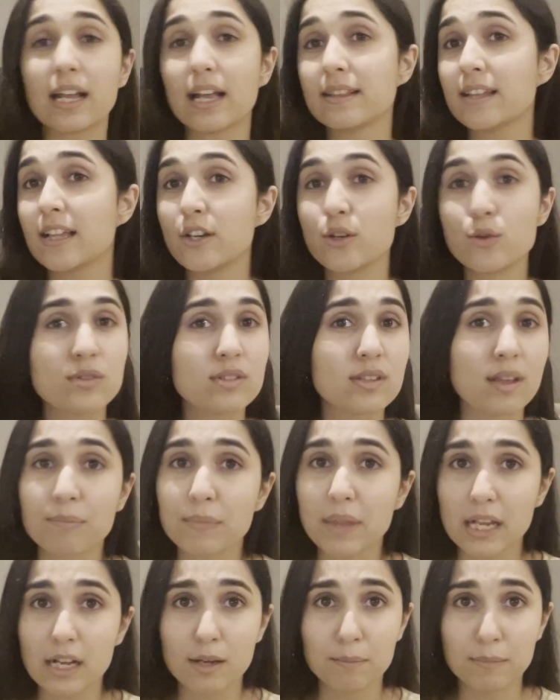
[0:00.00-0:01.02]
do something
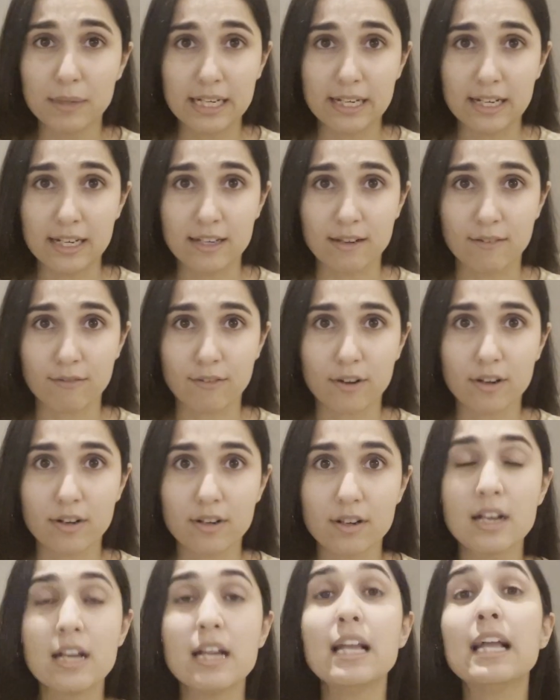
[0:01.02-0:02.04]
completely different.
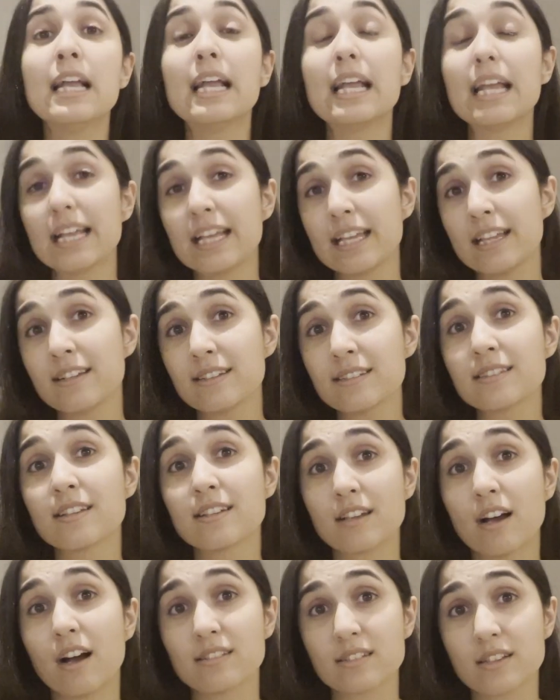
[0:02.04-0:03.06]
It is the
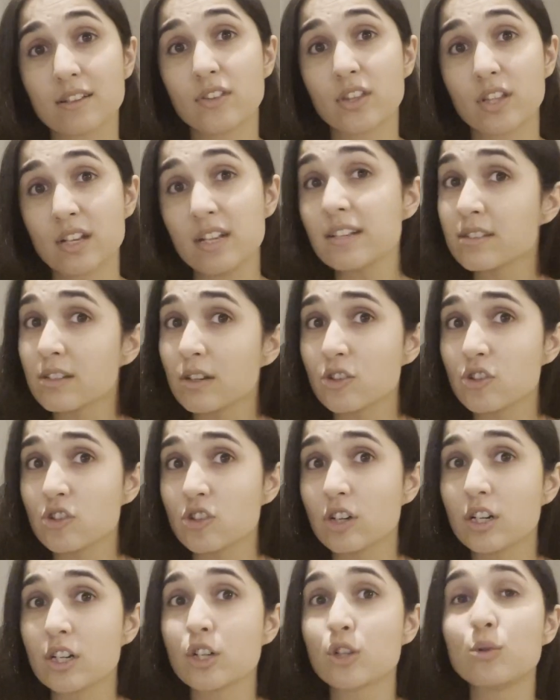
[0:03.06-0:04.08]
task of the researcher
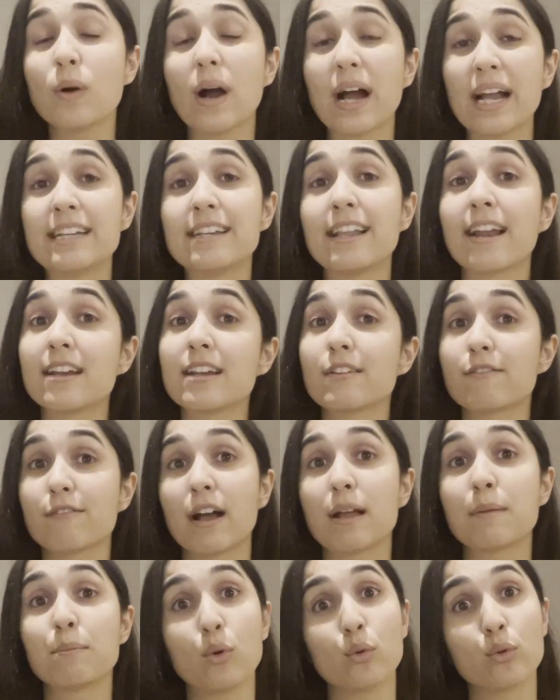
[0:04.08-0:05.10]
to identify
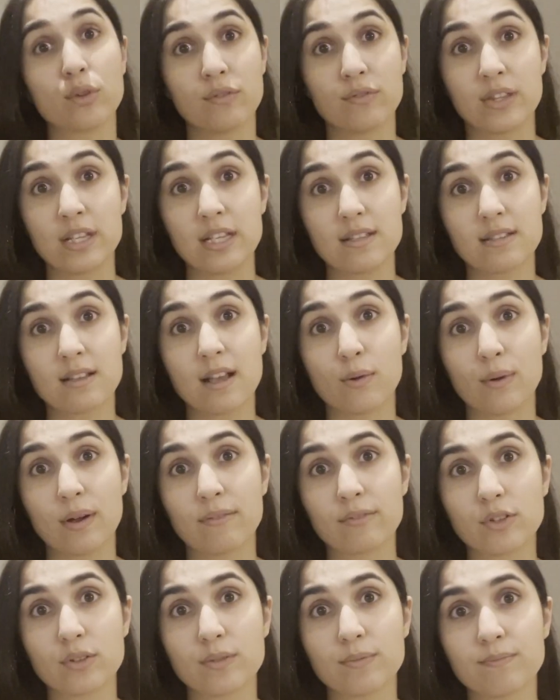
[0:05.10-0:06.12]
both of these, however.
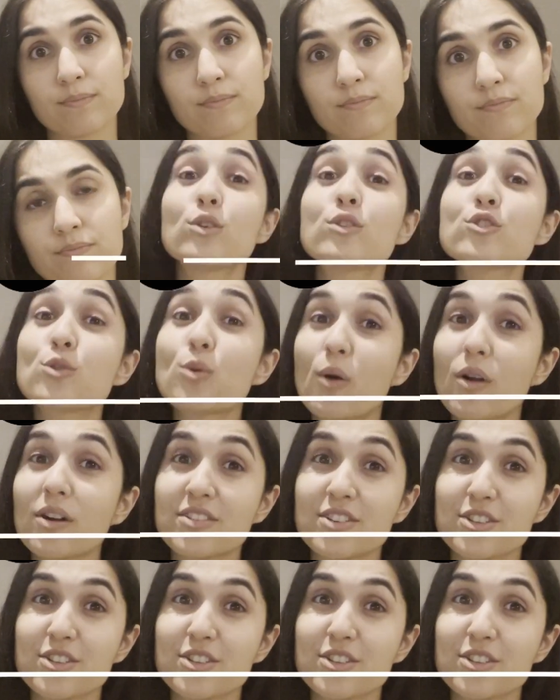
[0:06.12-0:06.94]
Those quadrants we